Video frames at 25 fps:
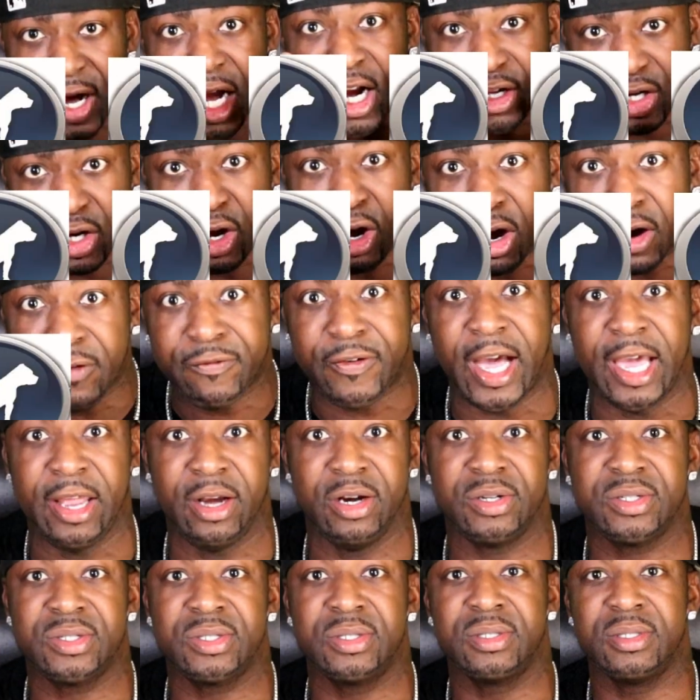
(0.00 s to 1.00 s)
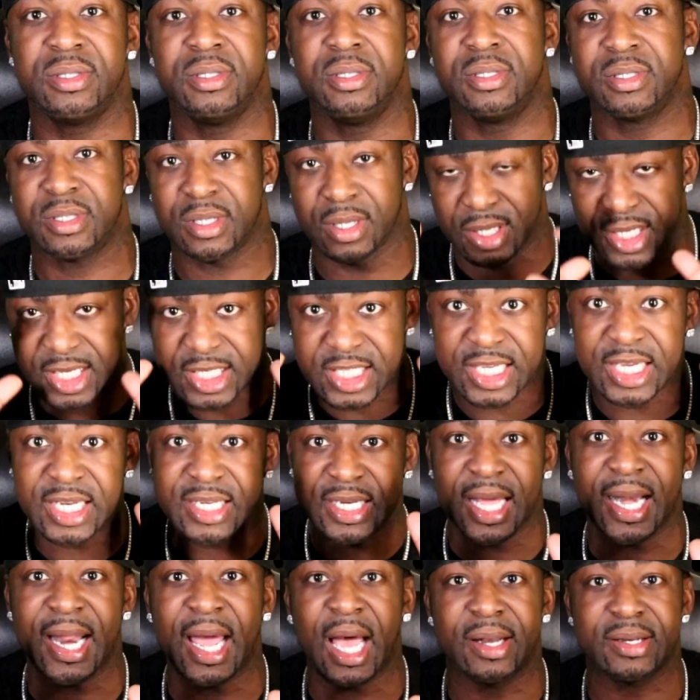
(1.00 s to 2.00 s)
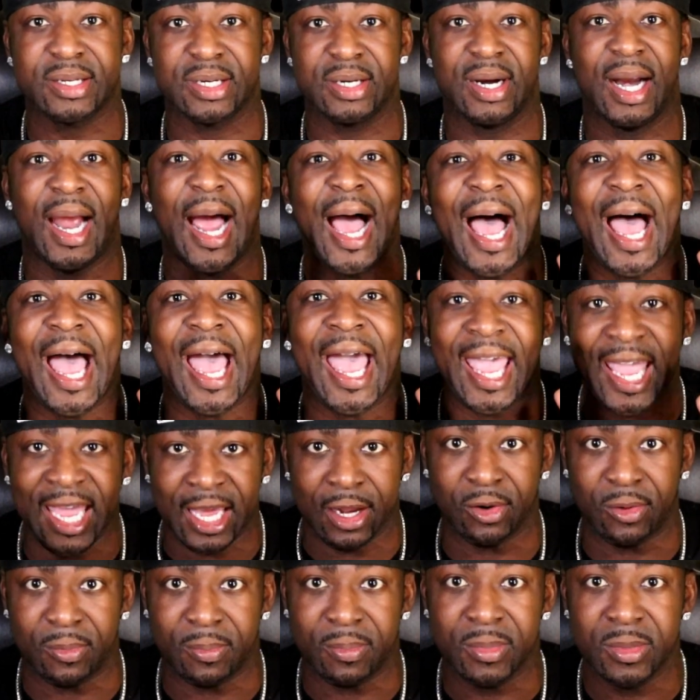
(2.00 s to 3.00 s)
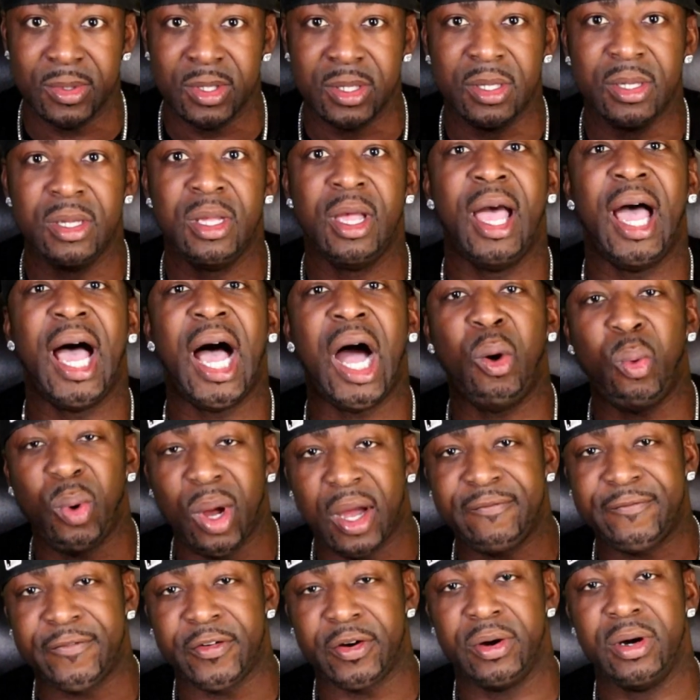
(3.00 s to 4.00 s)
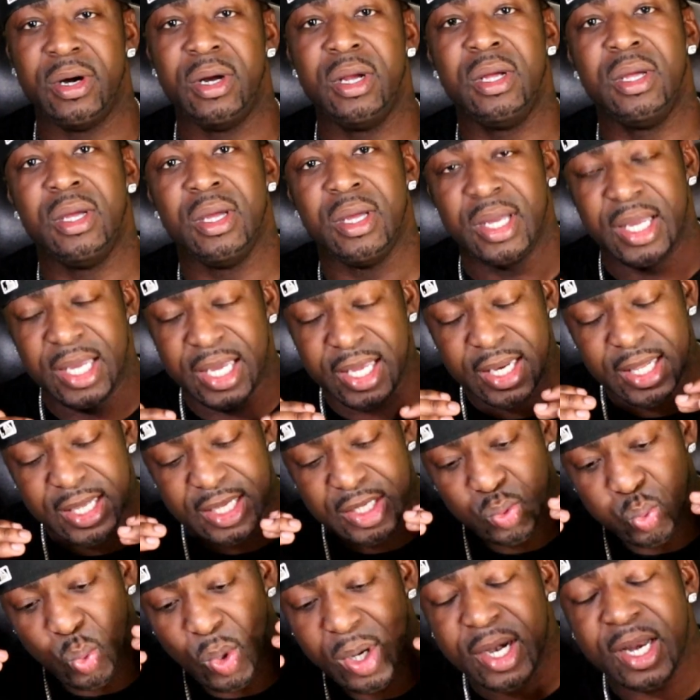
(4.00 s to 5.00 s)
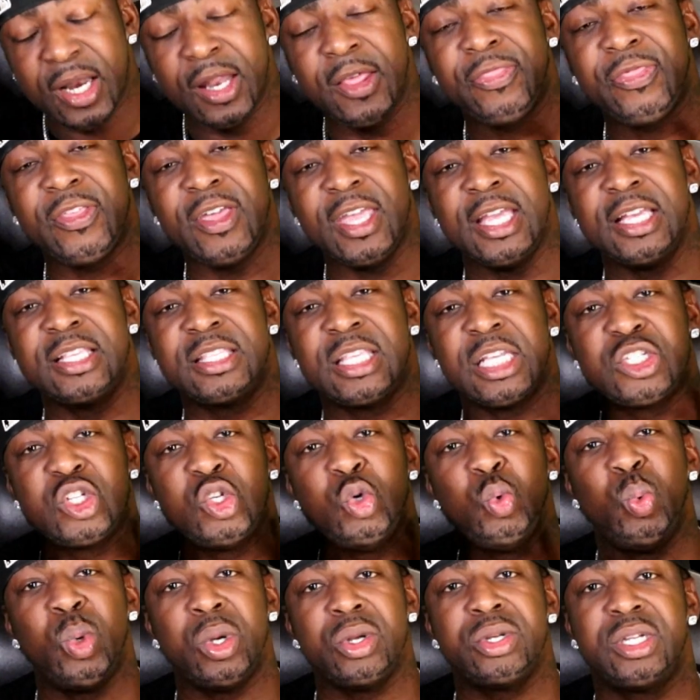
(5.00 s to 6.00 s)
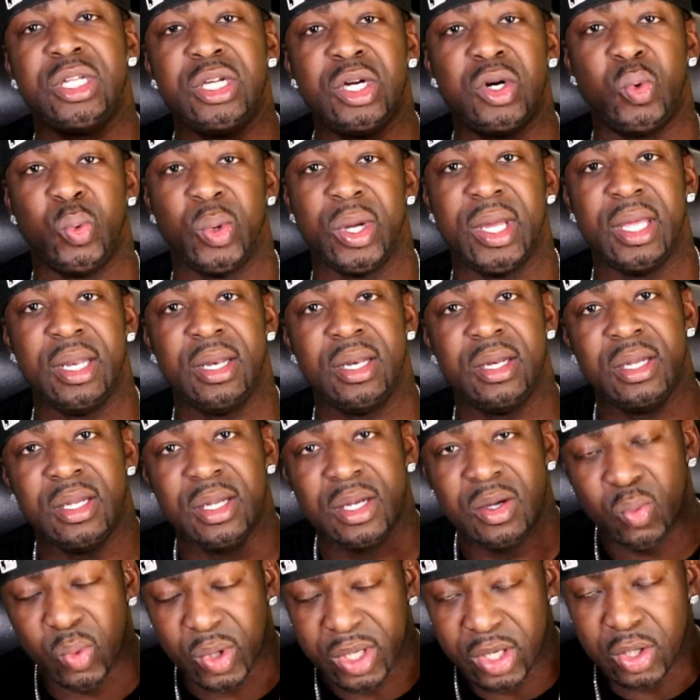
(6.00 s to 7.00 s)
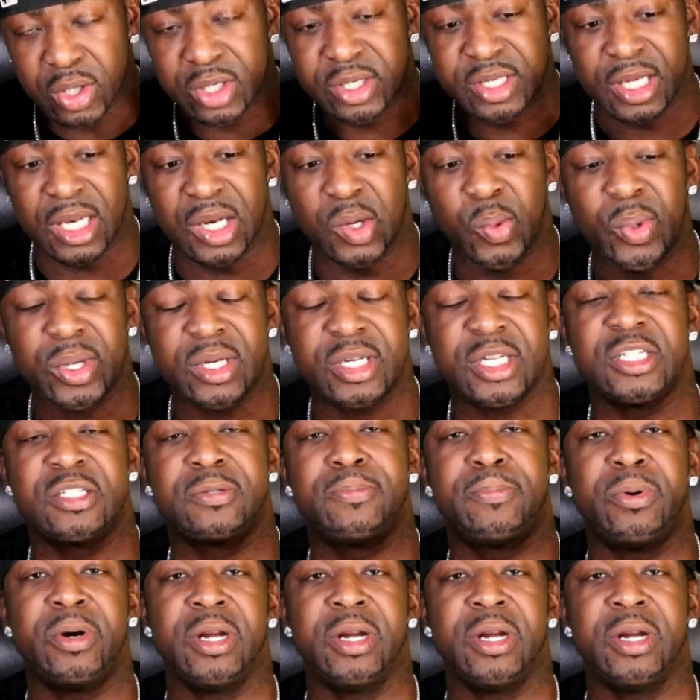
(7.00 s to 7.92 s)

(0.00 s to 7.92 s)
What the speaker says: Fuck dog fighters. So let's get that out there. I hate them. However, it is one of the things that you will deal with when you're dealing with this